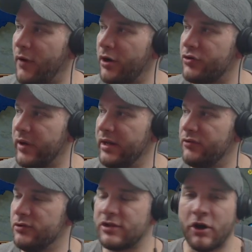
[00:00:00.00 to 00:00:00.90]
our trade
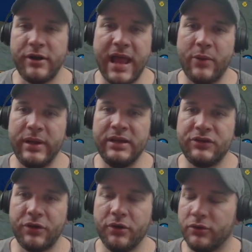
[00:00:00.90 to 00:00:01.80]
routes are now
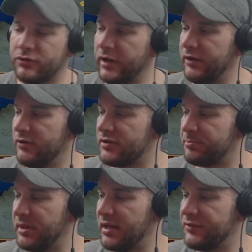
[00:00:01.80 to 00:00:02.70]
internal trade routes
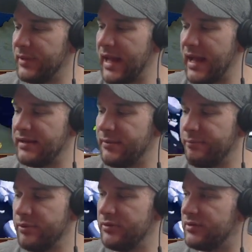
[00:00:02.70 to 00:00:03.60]
because we had to
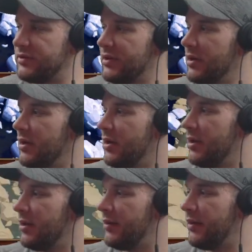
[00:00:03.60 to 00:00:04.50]
boost
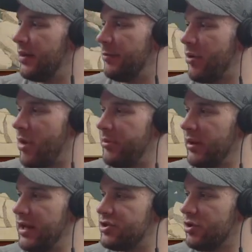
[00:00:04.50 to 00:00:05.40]
the
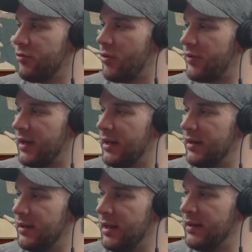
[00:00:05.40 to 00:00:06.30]
population growth
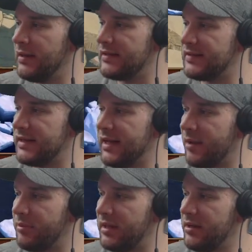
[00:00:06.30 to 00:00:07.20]
in this city
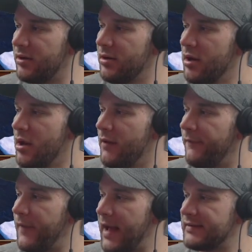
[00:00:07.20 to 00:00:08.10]
up here
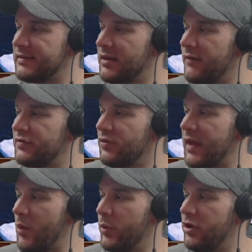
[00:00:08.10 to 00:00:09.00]
fast enough so
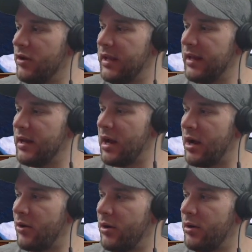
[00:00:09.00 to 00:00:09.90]
that we could get
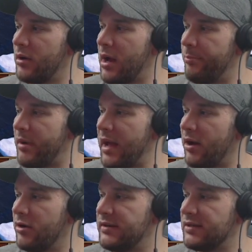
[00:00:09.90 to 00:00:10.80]
our buy
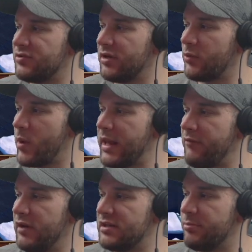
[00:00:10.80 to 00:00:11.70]
our district when
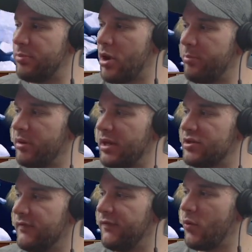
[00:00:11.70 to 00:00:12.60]
they reached
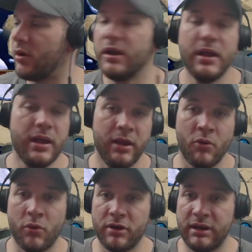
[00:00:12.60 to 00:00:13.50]
population 4 in
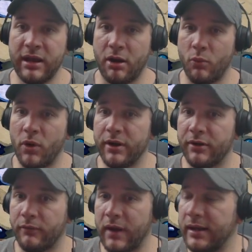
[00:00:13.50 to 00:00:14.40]
order to get our
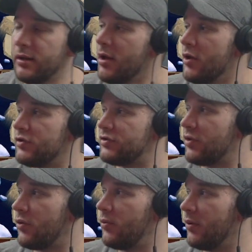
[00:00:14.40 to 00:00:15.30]
wonder, right?
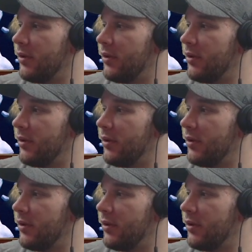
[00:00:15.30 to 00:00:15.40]
So